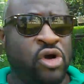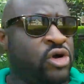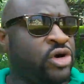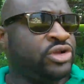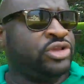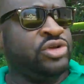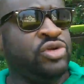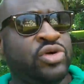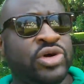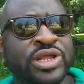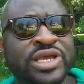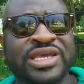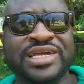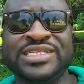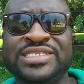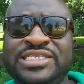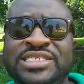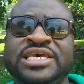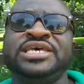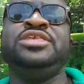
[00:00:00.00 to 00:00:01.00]
Are you going to
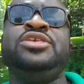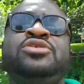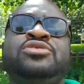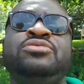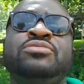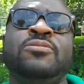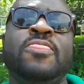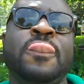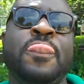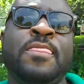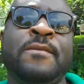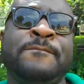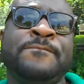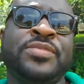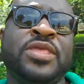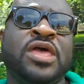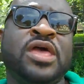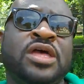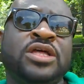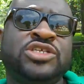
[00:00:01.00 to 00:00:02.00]
continue
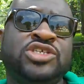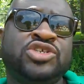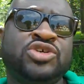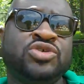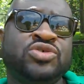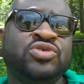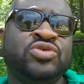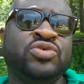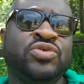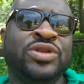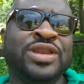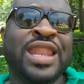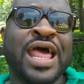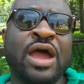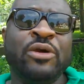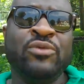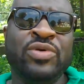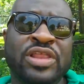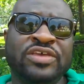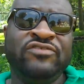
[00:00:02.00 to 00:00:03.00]
to
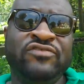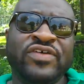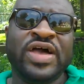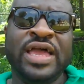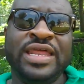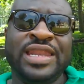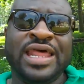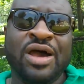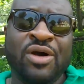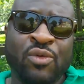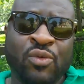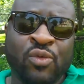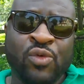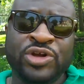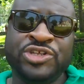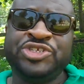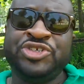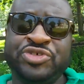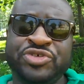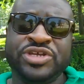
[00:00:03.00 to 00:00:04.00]
not really find out
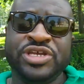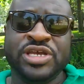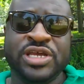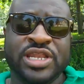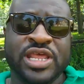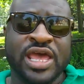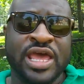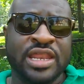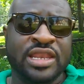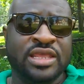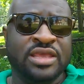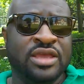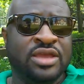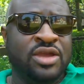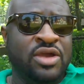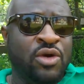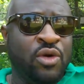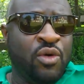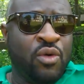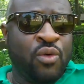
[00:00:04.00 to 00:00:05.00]
what you're good at,
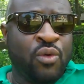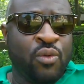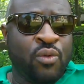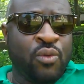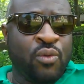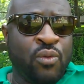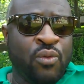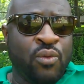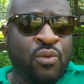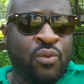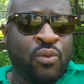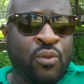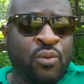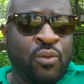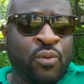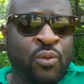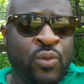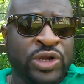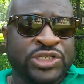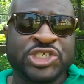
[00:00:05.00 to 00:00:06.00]

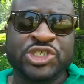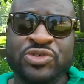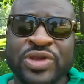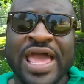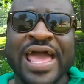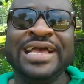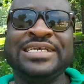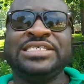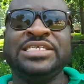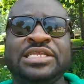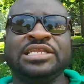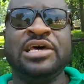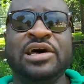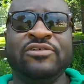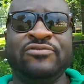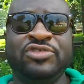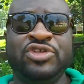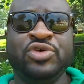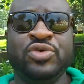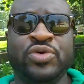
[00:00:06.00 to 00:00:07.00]
what you actually
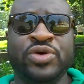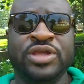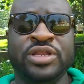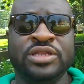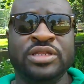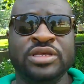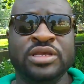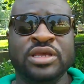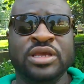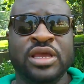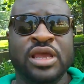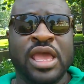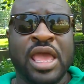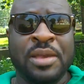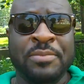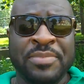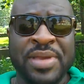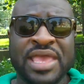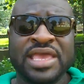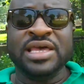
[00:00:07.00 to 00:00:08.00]
love doing,
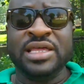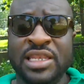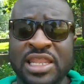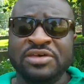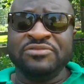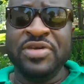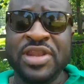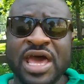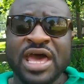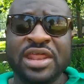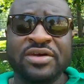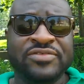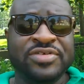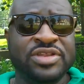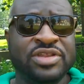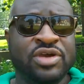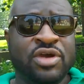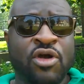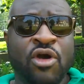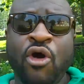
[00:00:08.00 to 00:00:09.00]
and make a living out of
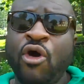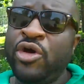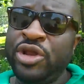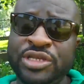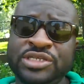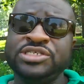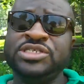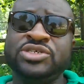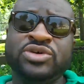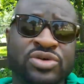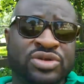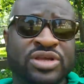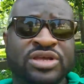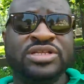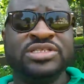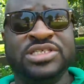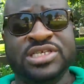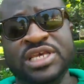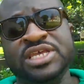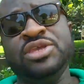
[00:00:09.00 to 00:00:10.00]
it? Or are you just going to
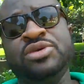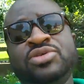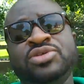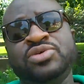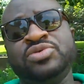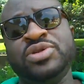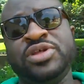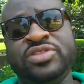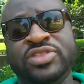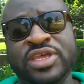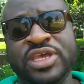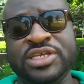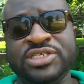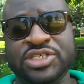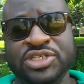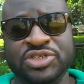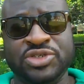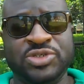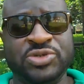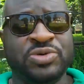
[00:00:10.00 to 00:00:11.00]
continue doing the things
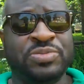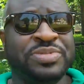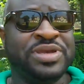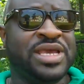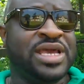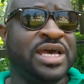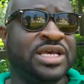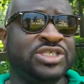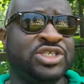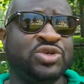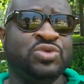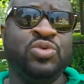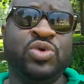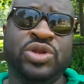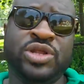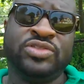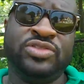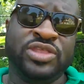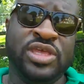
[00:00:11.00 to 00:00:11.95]
that you're doing because you want to